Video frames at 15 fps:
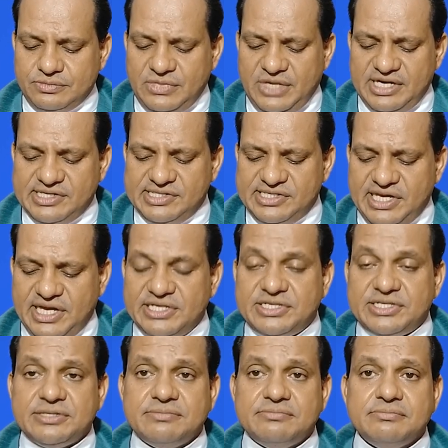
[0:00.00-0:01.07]
and said,
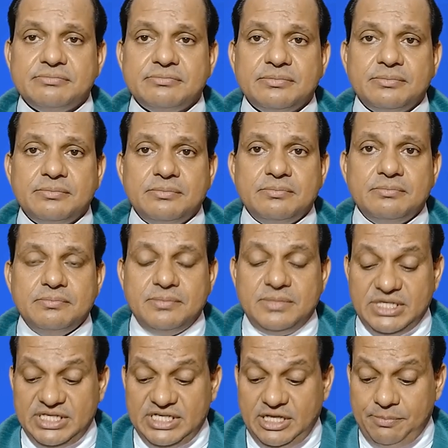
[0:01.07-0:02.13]

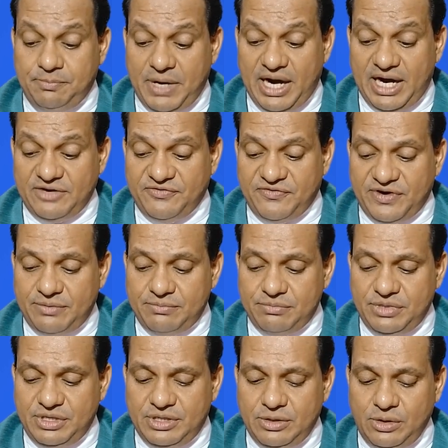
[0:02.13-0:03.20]
"Depart from
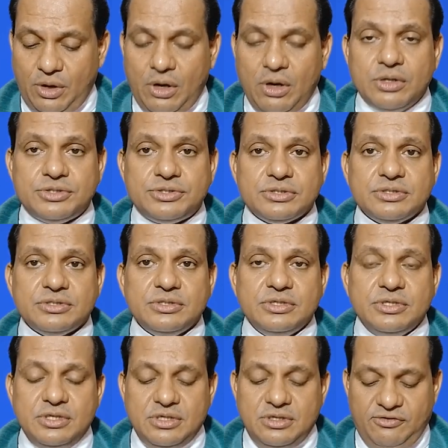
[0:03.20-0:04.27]
me, Lord,
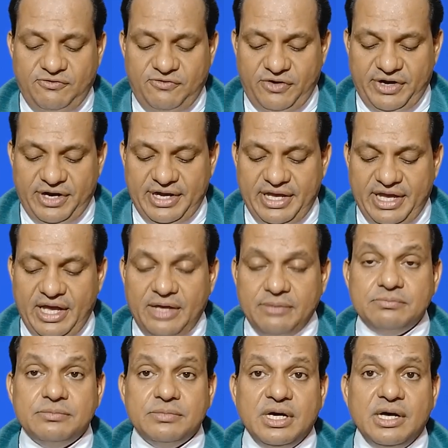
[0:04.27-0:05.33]
for I
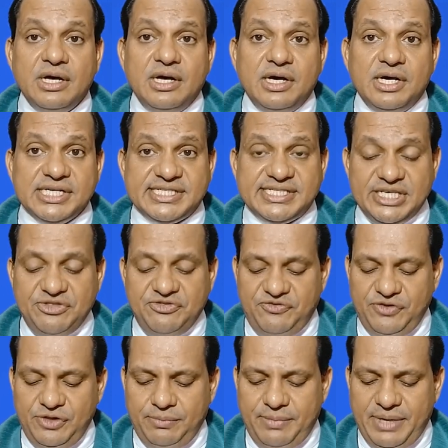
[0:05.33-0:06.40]
am a
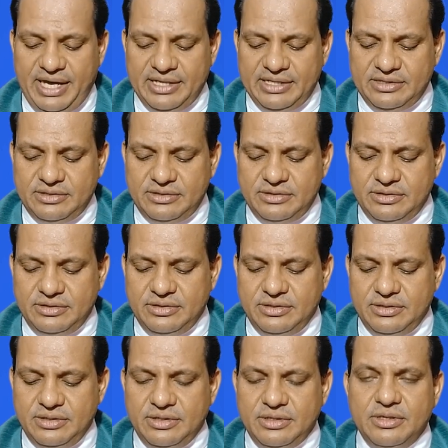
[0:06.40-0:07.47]
sinful man."
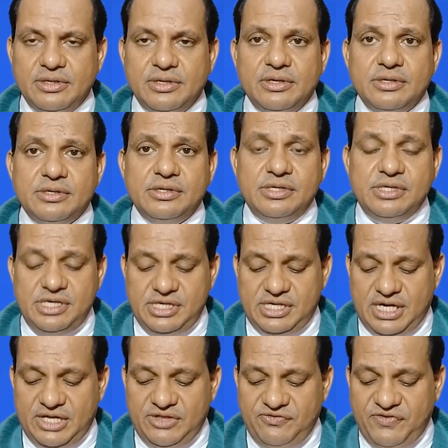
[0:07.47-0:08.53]
He
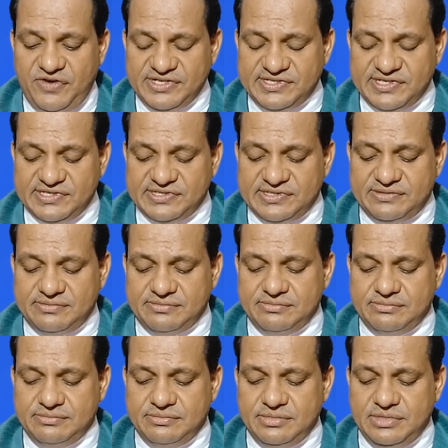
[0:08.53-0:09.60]
confesses
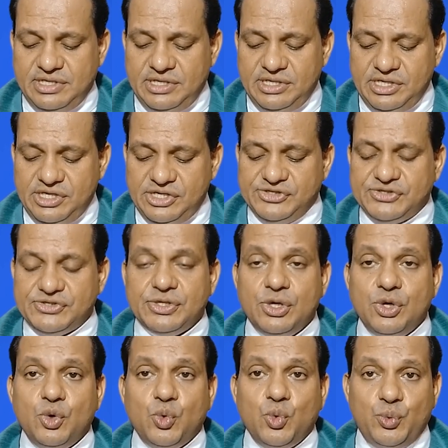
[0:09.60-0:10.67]
his
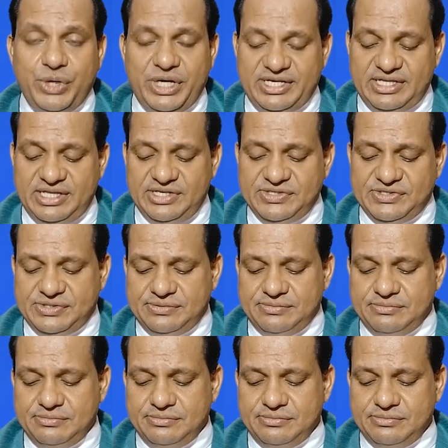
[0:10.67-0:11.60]
weakness.